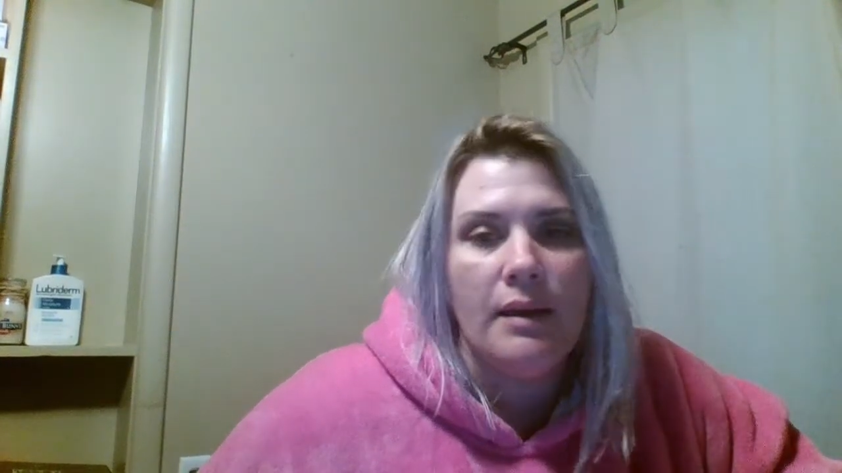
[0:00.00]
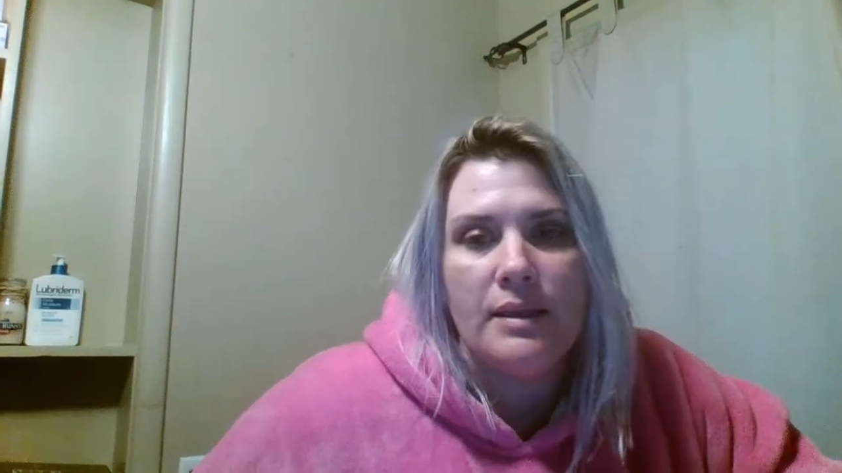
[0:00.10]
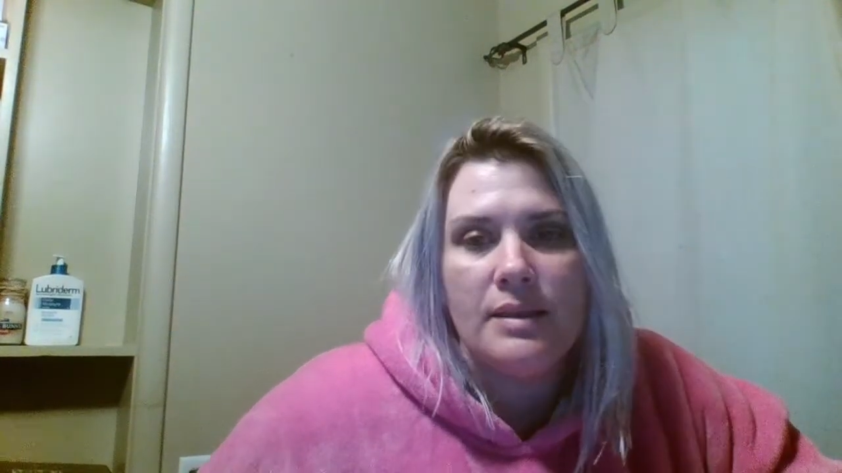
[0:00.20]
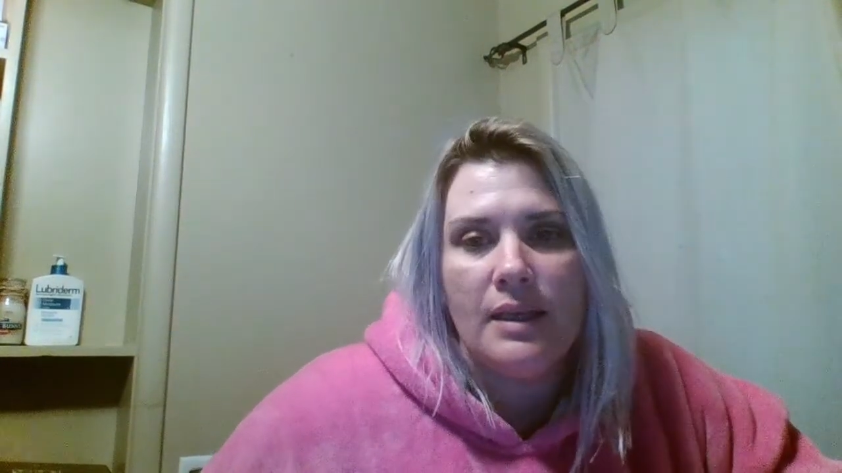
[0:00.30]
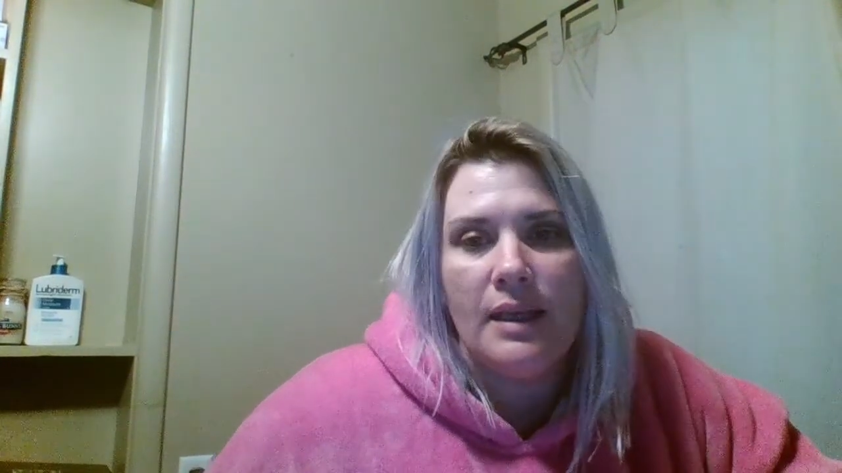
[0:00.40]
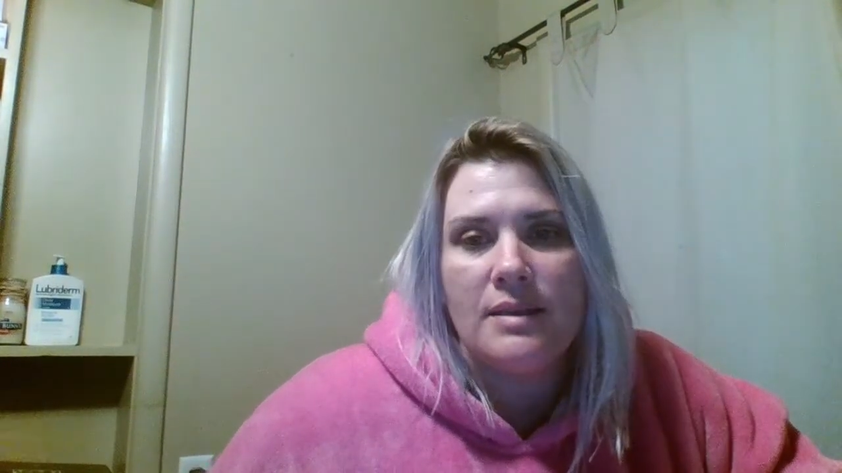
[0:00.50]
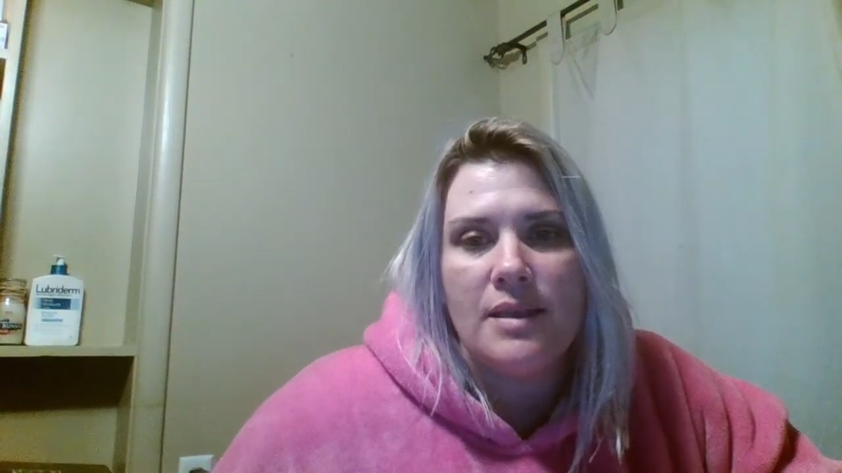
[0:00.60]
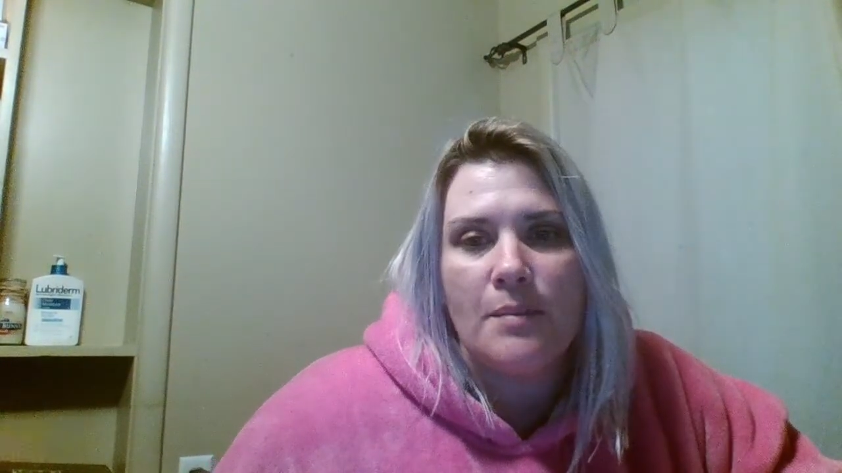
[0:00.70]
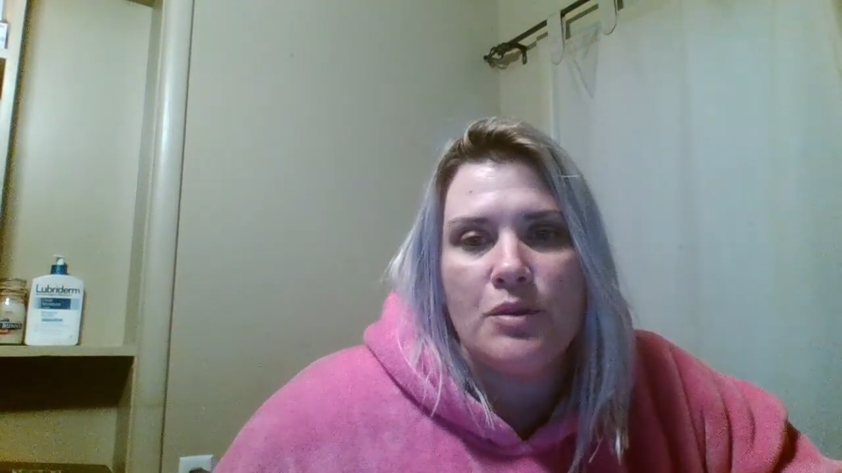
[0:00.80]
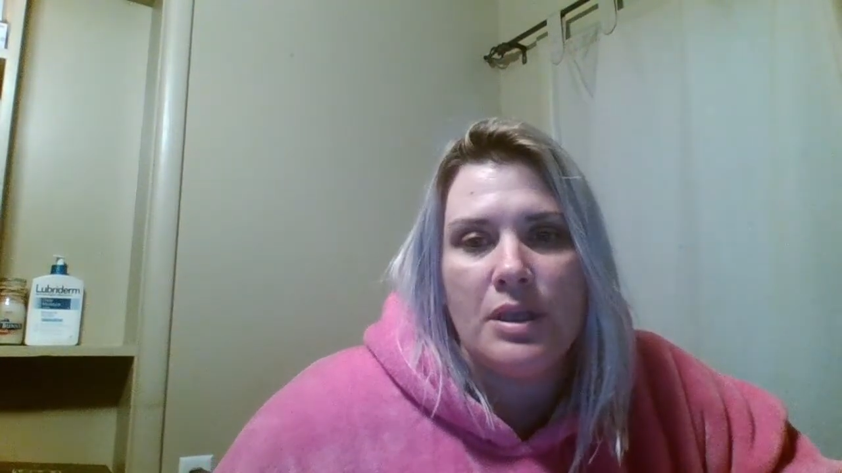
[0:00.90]
It's the
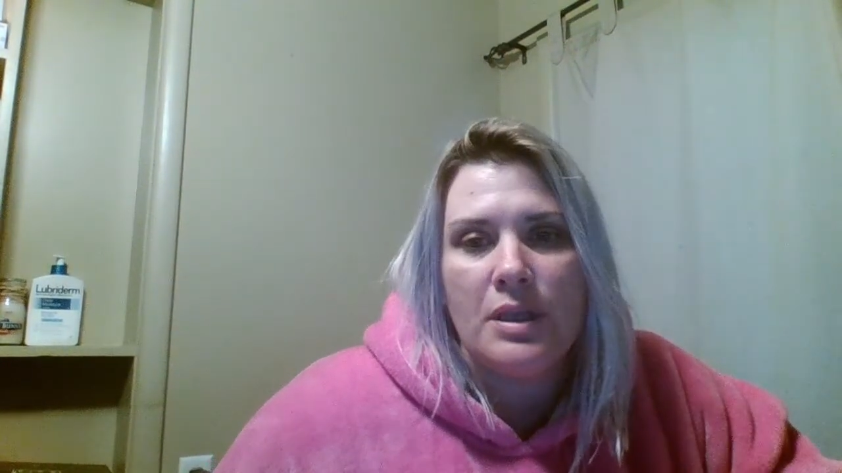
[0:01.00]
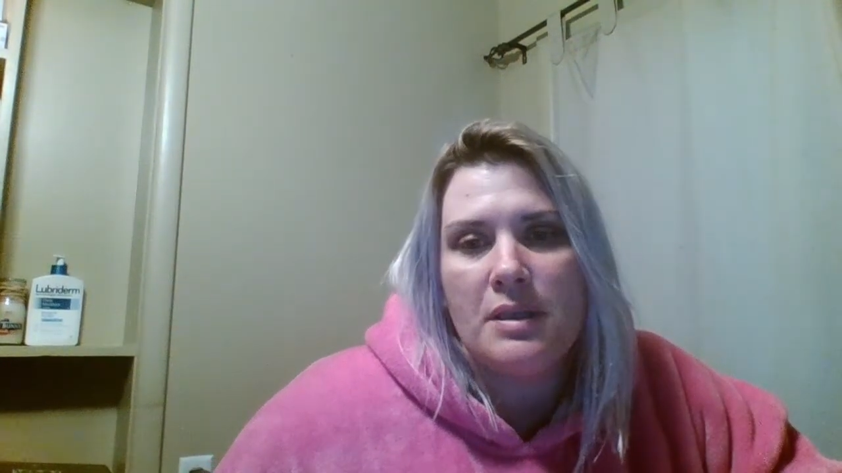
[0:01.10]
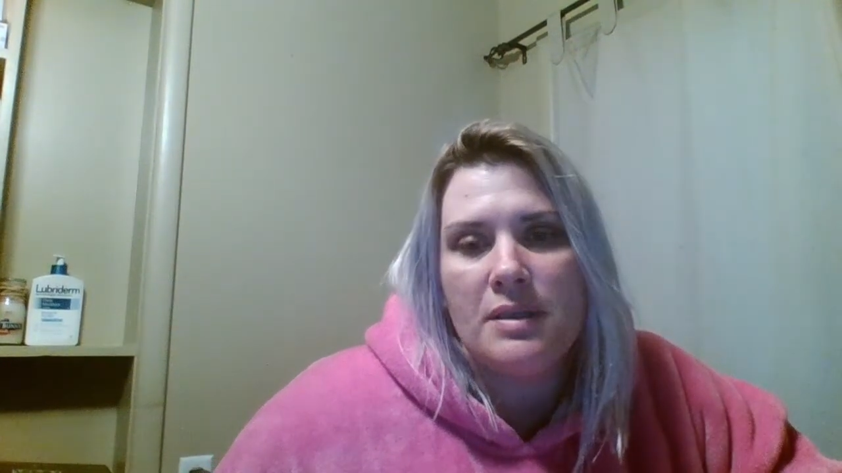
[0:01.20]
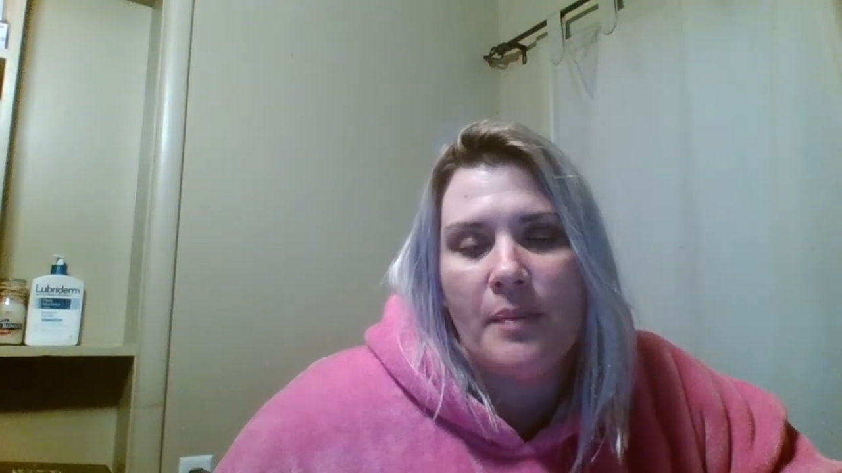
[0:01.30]
assumptions